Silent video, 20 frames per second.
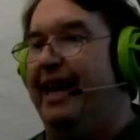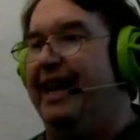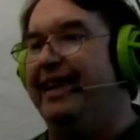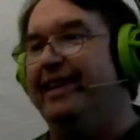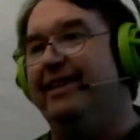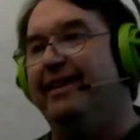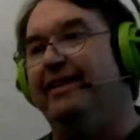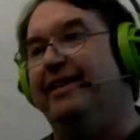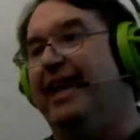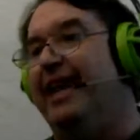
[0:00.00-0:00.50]

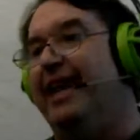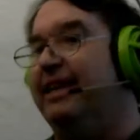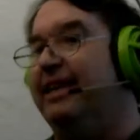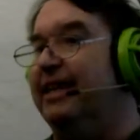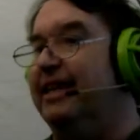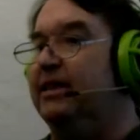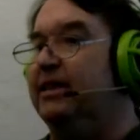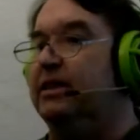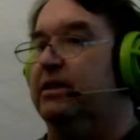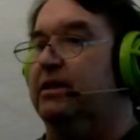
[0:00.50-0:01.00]
And that
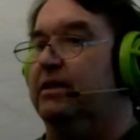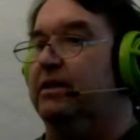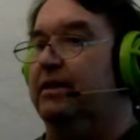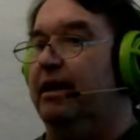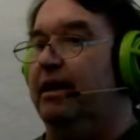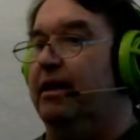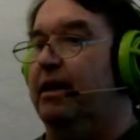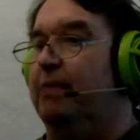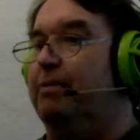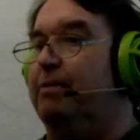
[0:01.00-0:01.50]
is
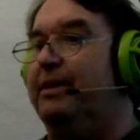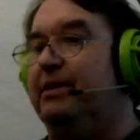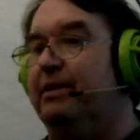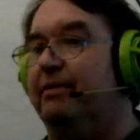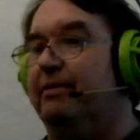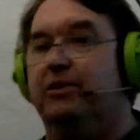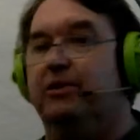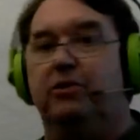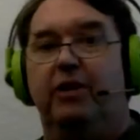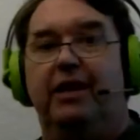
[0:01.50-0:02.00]
a bit
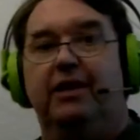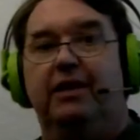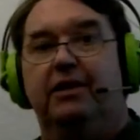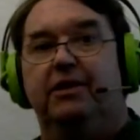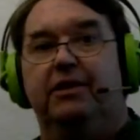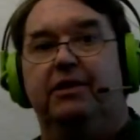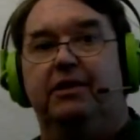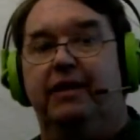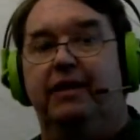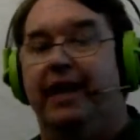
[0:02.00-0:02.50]
of a
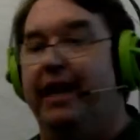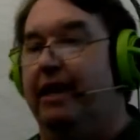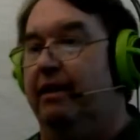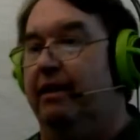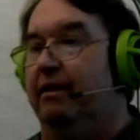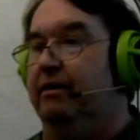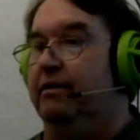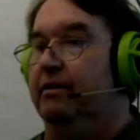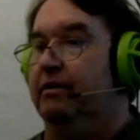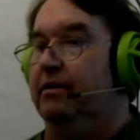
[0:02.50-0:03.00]
trucker's
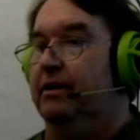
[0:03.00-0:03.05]
hell.